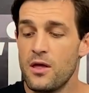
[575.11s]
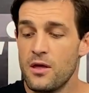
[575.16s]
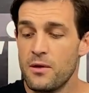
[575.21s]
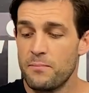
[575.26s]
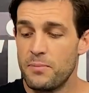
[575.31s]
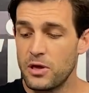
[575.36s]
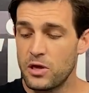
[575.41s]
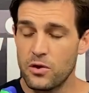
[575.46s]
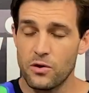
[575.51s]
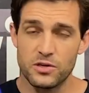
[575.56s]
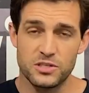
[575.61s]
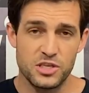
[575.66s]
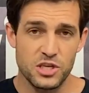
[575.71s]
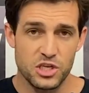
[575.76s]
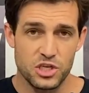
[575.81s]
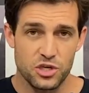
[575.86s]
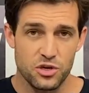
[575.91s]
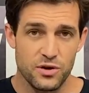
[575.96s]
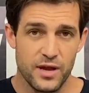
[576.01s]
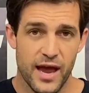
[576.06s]
because this
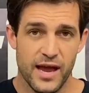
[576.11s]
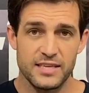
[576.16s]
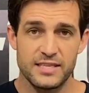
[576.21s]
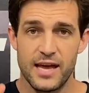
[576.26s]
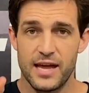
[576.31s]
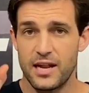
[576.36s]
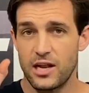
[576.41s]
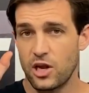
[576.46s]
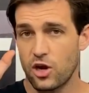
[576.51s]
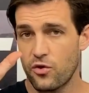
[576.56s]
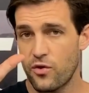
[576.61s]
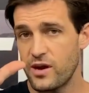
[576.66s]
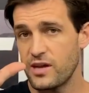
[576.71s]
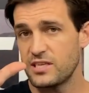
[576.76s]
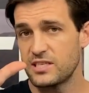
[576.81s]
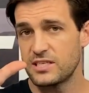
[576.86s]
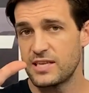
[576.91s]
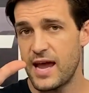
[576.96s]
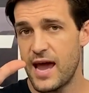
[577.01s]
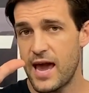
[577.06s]
shoe has had an
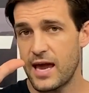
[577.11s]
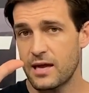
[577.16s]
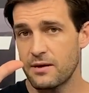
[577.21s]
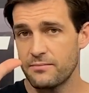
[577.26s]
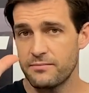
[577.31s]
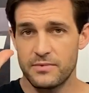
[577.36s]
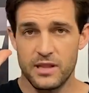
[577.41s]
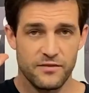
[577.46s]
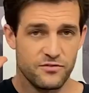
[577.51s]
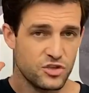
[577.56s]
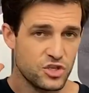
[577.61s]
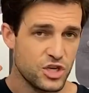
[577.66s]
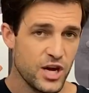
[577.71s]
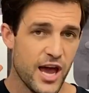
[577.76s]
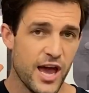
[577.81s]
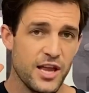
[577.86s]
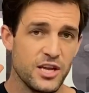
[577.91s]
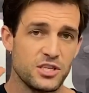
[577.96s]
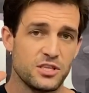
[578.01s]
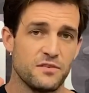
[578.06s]
increased stack, they've
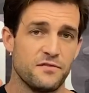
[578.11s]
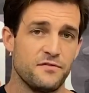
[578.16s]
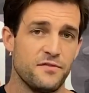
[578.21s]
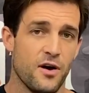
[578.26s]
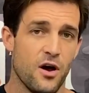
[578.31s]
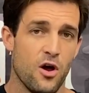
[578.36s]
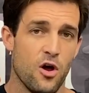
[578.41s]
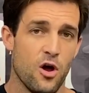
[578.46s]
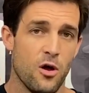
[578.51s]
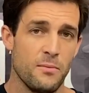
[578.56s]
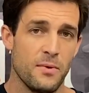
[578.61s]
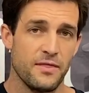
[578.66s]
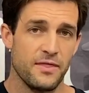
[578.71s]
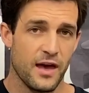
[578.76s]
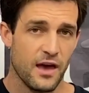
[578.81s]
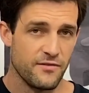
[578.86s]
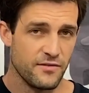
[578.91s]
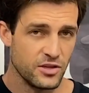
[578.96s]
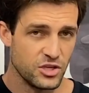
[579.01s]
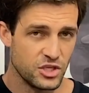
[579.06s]
changed the foam,
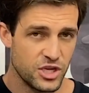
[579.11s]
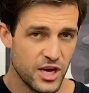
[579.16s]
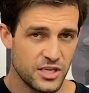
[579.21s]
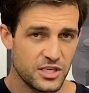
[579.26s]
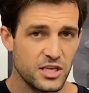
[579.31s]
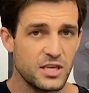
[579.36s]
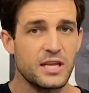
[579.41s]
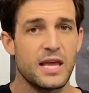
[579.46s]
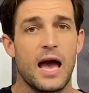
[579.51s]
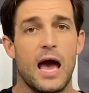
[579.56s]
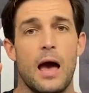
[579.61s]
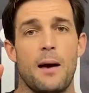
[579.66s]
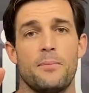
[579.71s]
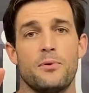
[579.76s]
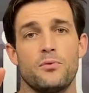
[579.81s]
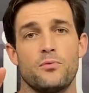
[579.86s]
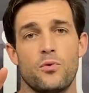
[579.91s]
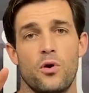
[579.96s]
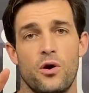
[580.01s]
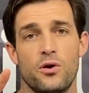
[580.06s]
they've injected
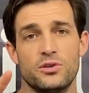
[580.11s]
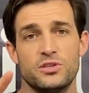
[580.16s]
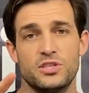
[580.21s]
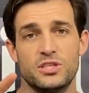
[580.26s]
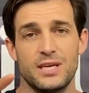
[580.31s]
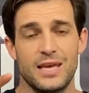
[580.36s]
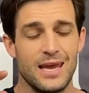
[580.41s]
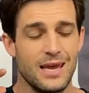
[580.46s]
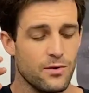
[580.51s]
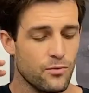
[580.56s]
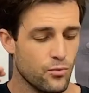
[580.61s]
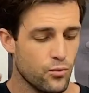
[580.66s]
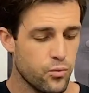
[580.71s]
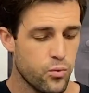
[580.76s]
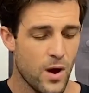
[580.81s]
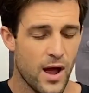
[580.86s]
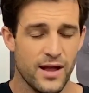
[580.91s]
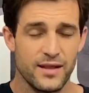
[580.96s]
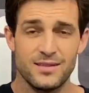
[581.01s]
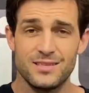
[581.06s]
carbon rods, it
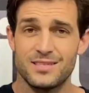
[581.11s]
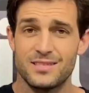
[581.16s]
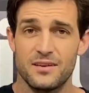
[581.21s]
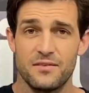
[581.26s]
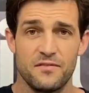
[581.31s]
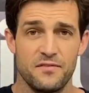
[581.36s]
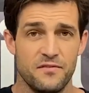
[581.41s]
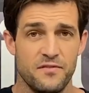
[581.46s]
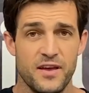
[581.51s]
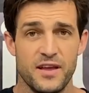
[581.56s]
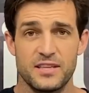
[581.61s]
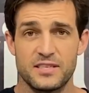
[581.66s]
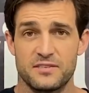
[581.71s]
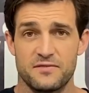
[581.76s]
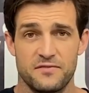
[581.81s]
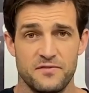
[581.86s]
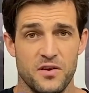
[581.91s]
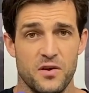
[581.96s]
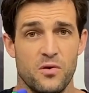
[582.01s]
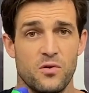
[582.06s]
runs, fits,
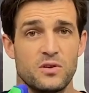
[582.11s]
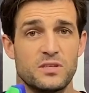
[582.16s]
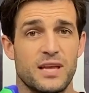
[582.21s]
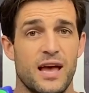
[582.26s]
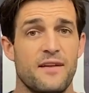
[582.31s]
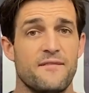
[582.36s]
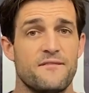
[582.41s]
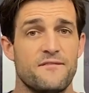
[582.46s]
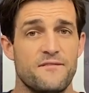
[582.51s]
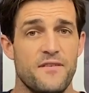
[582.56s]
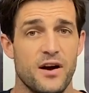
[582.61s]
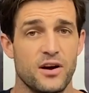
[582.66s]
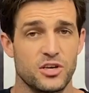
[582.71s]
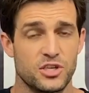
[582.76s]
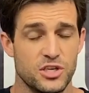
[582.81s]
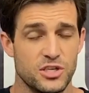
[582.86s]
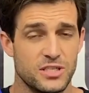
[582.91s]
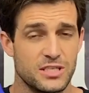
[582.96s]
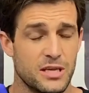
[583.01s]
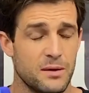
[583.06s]
feels, and
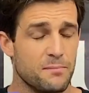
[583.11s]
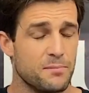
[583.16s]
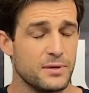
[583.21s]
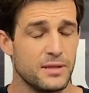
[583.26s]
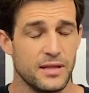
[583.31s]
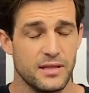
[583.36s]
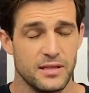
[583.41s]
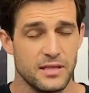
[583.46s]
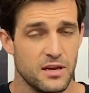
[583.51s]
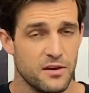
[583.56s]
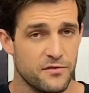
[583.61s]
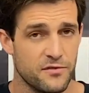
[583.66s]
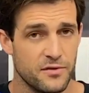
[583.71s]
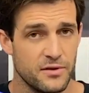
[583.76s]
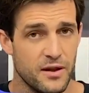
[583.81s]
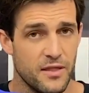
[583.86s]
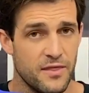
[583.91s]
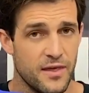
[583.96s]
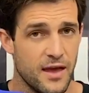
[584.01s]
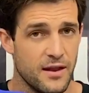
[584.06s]
functions completely
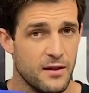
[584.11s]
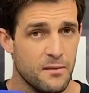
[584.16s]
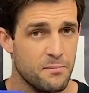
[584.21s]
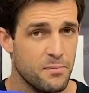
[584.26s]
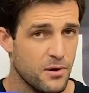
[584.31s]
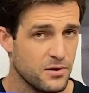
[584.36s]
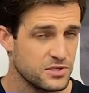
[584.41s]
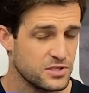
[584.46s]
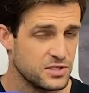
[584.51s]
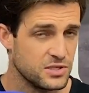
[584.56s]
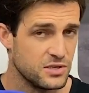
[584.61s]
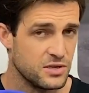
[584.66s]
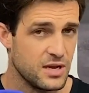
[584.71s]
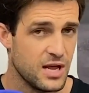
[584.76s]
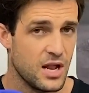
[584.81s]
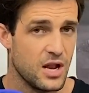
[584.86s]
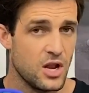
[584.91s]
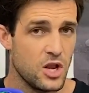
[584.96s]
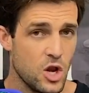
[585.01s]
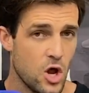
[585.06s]
different than Boston
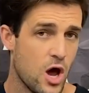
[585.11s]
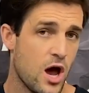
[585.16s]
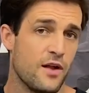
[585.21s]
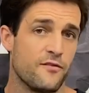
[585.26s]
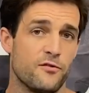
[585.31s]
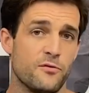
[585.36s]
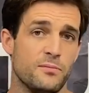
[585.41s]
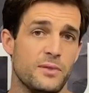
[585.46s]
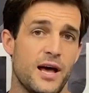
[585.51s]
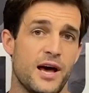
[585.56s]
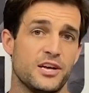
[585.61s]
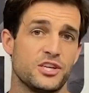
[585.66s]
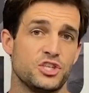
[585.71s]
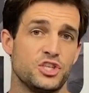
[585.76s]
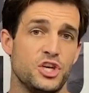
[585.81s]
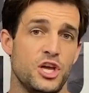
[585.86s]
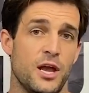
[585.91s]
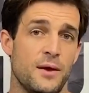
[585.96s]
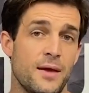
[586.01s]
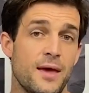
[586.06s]
9 from last
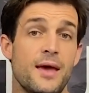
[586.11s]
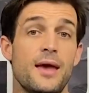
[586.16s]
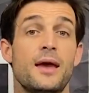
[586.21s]
year.